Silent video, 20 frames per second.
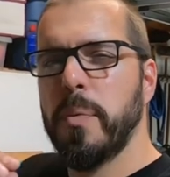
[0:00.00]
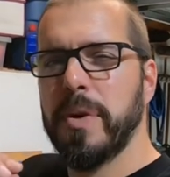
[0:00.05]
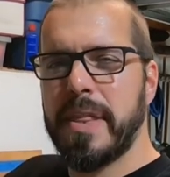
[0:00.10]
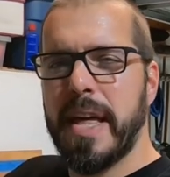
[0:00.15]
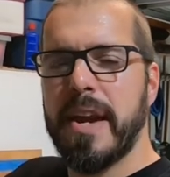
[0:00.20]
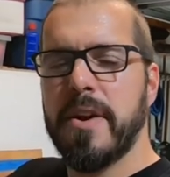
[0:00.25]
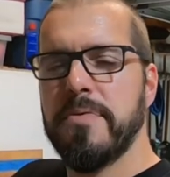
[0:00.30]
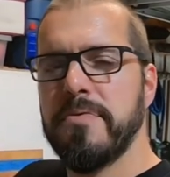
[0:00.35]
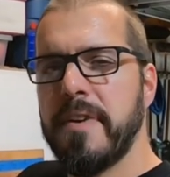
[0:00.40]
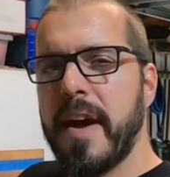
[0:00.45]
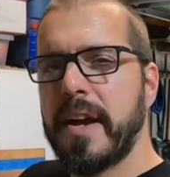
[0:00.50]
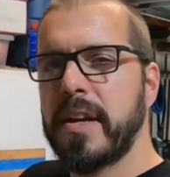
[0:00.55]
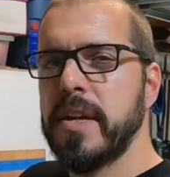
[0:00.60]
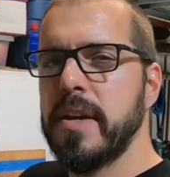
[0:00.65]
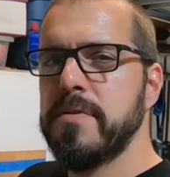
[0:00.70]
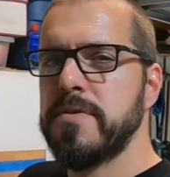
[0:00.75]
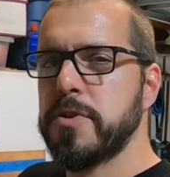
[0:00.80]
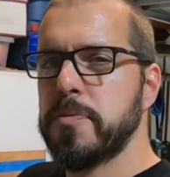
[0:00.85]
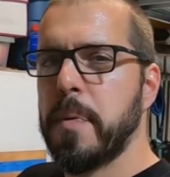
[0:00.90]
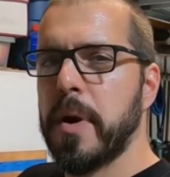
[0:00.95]
With that
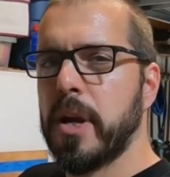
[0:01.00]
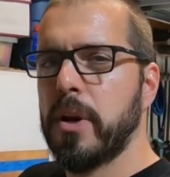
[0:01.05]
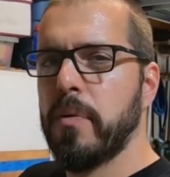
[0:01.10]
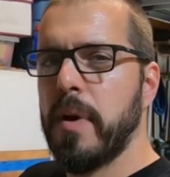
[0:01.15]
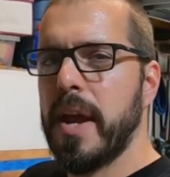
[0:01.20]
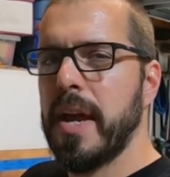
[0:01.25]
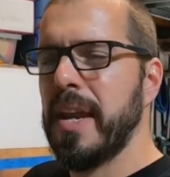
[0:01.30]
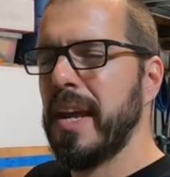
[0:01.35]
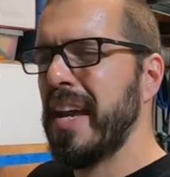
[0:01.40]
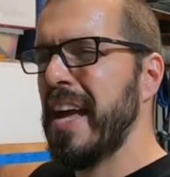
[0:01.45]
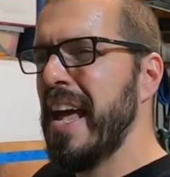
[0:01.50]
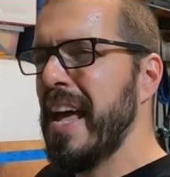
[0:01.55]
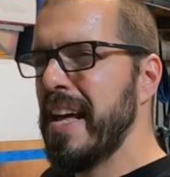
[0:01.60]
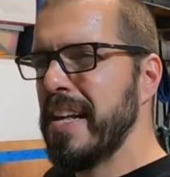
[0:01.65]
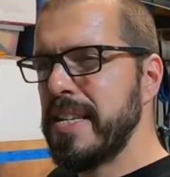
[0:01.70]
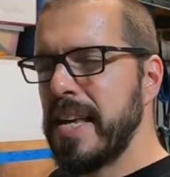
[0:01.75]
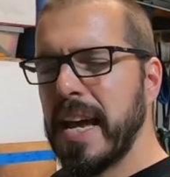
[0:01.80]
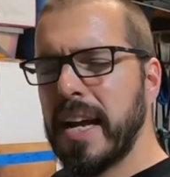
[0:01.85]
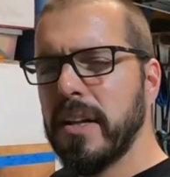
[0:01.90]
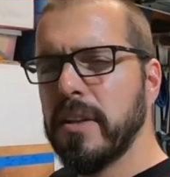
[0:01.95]
effective spring rating,
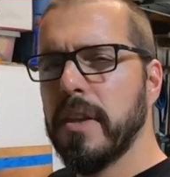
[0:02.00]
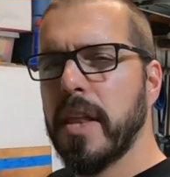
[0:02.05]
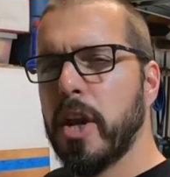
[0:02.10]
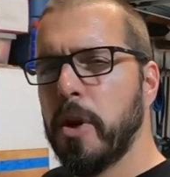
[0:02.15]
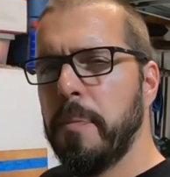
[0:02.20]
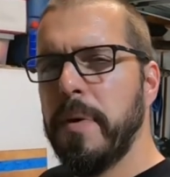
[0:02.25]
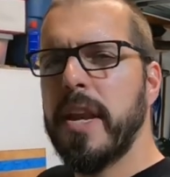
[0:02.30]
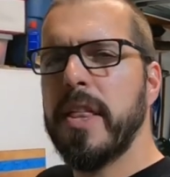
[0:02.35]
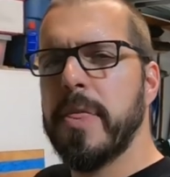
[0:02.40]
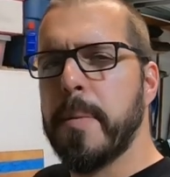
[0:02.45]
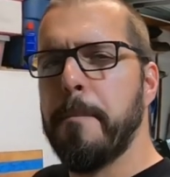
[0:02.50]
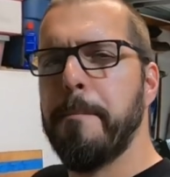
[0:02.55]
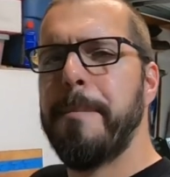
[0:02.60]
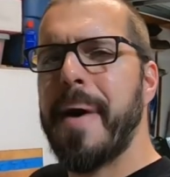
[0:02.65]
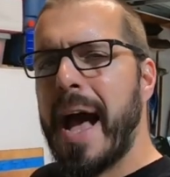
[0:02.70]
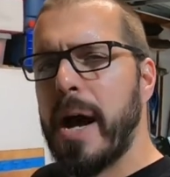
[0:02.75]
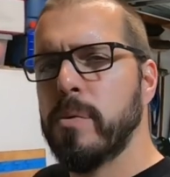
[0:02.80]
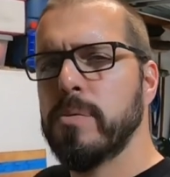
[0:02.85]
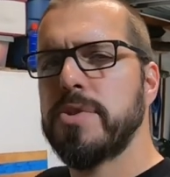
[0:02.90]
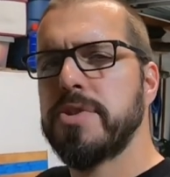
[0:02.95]
take a little bit of the
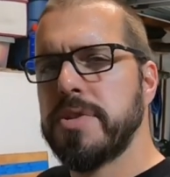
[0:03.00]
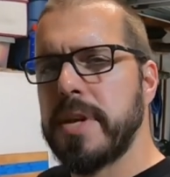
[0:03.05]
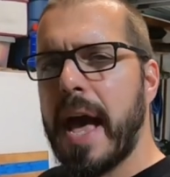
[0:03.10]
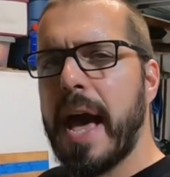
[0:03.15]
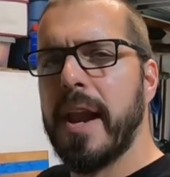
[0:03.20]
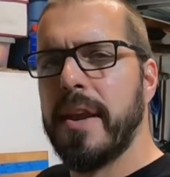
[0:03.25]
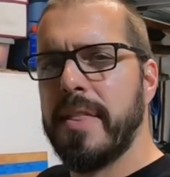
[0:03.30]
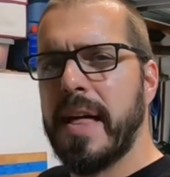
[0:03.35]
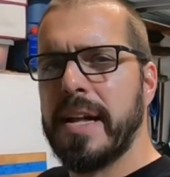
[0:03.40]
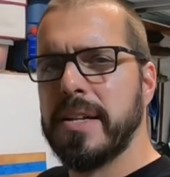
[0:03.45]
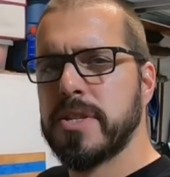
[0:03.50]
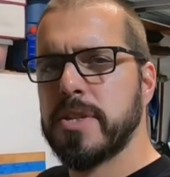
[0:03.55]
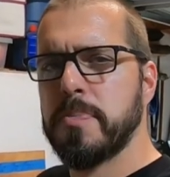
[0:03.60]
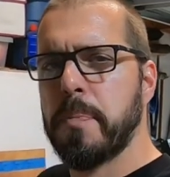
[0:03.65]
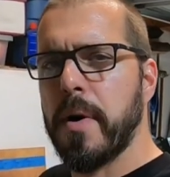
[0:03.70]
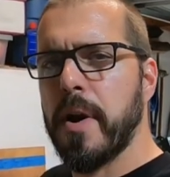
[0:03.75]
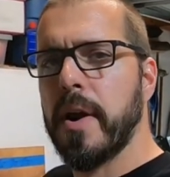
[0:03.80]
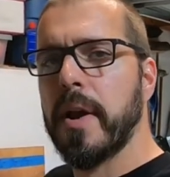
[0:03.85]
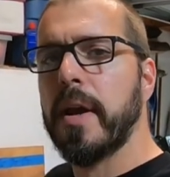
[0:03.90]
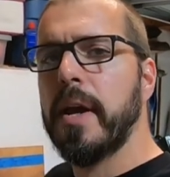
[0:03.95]
bounce out of that
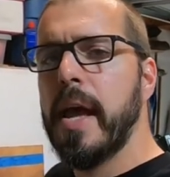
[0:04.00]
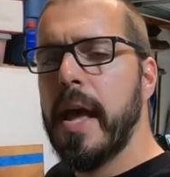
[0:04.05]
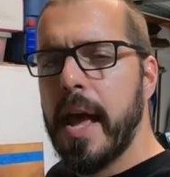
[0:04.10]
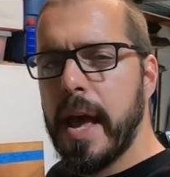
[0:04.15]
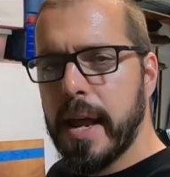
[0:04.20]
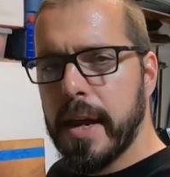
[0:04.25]
spring.